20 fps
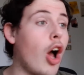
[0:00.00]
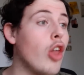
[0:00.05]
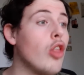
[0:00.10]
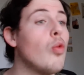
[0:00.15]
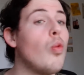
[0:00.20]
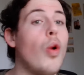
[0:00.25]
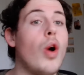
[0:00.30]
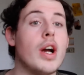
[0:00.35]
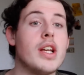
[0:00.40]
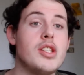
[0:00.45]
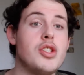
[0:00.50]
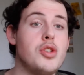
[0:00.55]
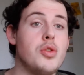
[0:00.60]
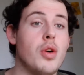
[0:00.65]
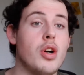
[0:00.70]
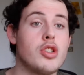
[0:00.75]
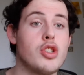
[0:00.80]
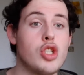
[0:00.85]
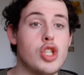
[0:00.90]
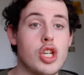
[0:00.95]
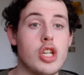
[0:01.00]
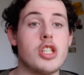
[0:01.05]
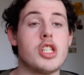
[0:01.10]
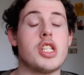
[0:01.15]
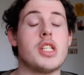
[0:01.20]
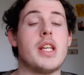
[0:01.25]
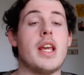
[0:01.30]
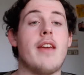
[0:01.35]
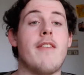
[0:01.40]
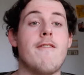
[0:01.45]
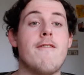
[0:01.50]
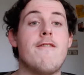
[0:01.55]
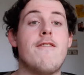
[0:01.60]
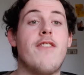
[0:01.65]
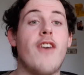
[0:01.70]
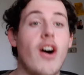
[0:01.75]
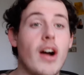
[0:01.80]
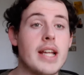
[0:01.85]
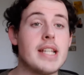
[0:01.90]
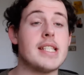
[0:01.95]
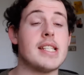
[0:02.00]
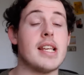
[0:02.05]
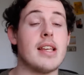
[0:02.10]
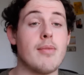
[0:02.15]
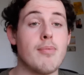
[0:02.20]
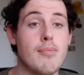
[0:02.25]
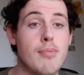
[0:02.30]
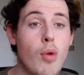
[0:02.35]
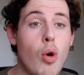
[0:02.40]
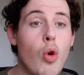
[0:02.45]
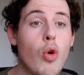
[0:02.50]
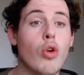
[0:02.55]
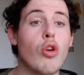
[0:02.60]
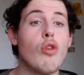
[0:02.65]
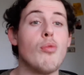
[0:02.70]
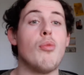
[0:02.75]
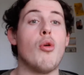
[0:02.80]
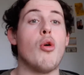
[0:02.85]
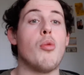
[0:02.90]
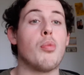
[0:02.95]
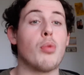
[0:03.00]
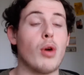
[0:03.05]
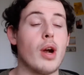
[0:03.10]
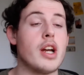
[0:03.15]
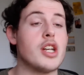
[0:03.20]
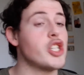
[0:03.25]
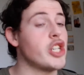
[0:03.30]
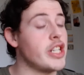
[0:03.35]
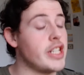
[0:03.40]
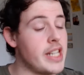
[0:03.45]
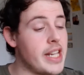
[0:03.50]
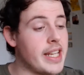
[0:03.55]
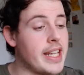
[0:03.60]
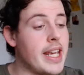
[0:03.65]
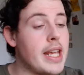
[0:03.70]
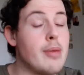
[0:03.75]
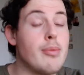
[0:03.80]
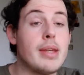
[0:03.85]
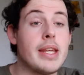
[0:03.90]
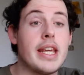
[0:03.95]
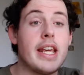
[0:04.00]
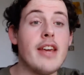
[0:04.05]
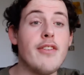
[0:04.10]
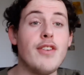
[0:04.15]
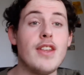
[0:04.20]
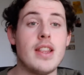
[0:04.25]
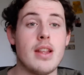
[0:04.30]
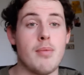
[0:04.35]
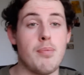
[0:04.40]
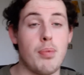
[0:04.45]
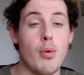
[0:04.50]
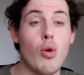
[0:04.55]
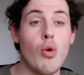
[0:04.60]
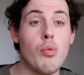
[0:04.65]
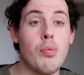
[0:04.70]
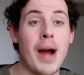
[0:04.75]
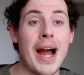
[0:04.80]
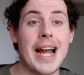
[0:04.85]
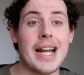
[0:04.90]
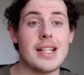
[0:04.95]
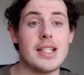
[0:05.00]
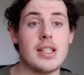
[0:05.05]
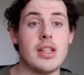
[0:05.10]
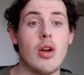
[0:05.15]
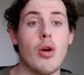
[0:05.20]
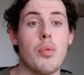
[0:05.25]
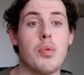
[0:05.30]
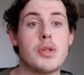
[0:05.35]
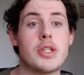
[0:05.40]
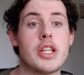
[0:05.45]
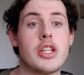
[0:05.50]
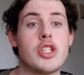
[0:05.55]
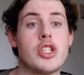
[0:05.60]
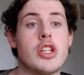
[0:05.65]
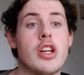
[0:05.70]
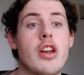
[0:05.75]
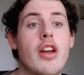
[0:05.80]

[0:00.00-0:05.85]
Otherwise, you are just inviting more and more pressure. You keep giving the ball back to the opposition.